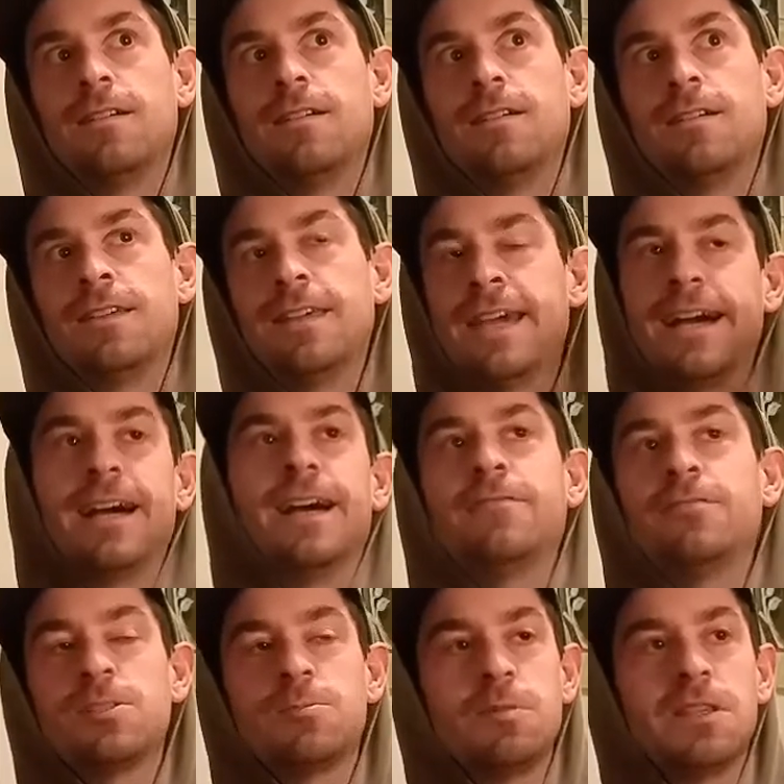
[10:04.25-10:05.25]
yeah, I've
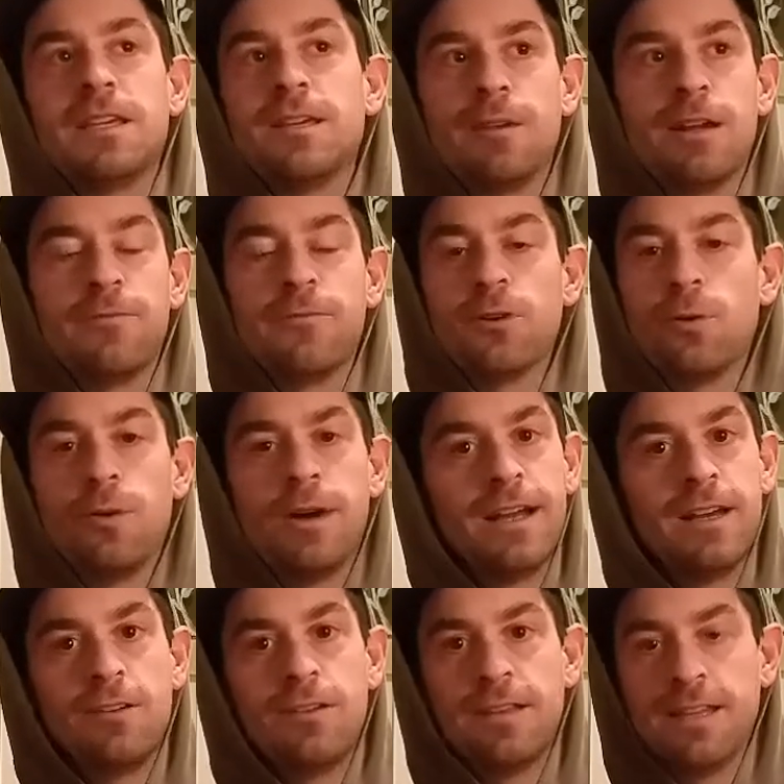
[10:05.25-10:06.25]
just been thinking about it for a
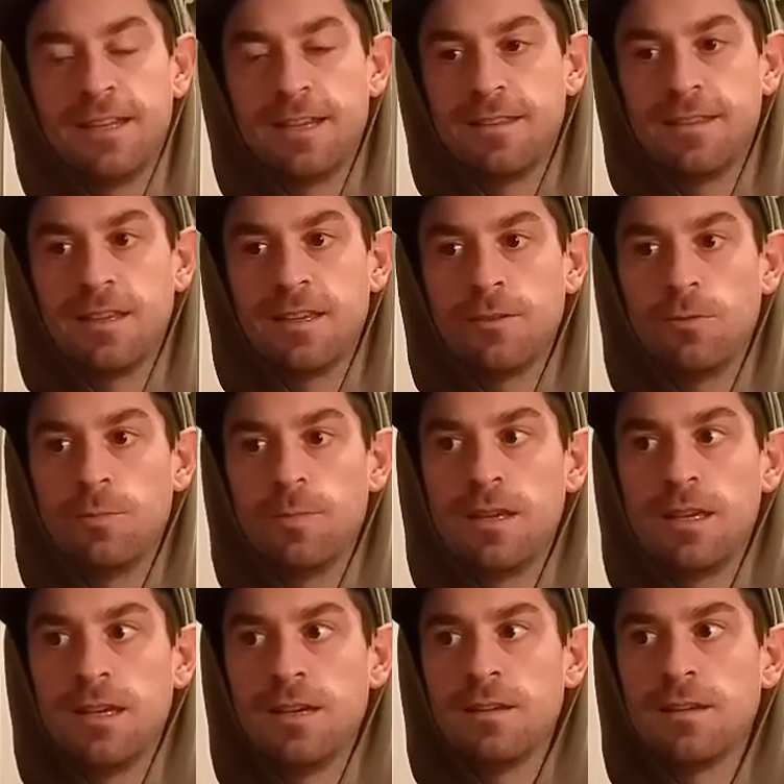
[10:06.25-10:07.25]
while, and I think it would
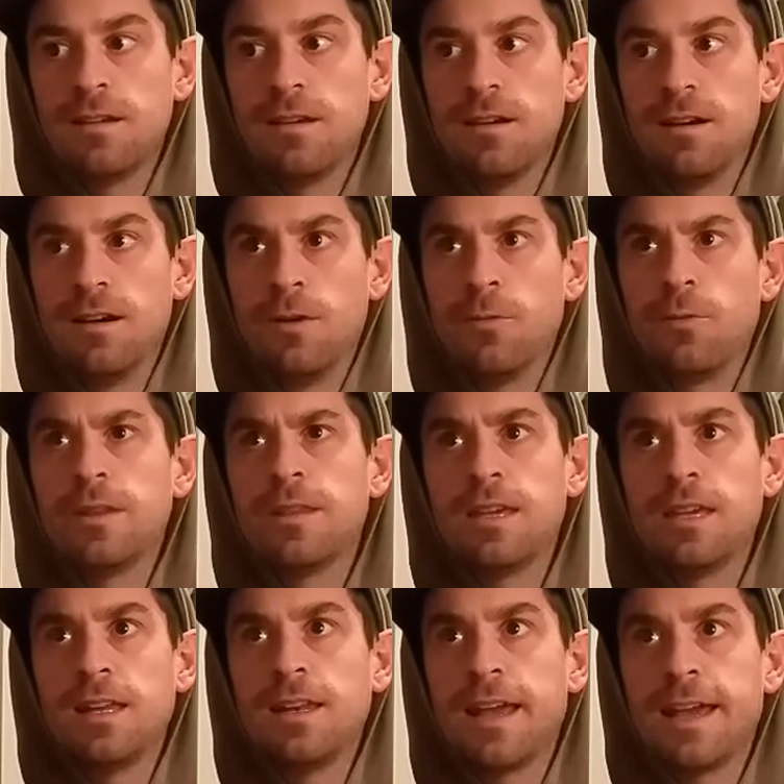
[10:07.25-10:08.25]
be a
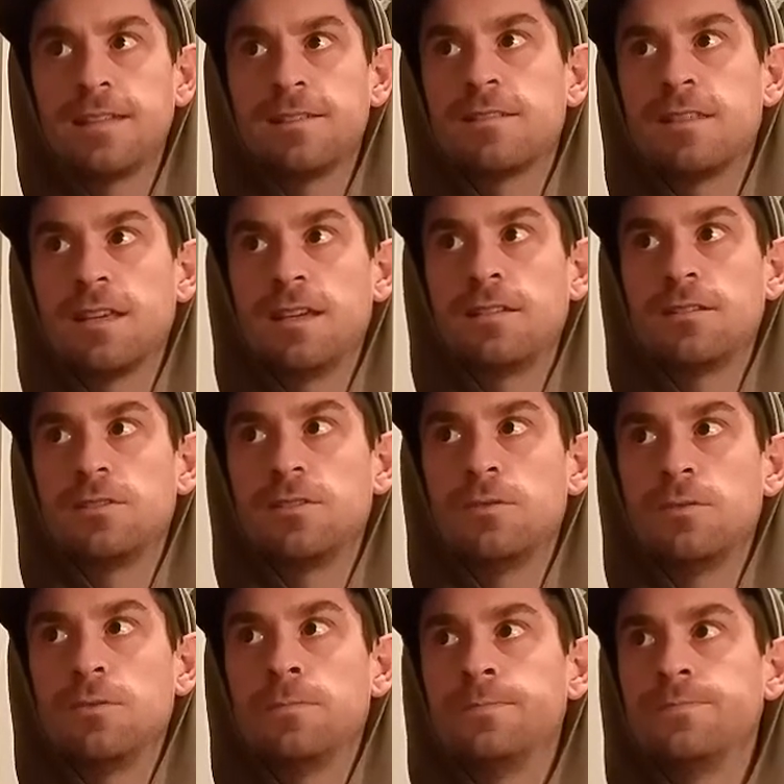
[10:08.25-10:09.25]
really nice thing to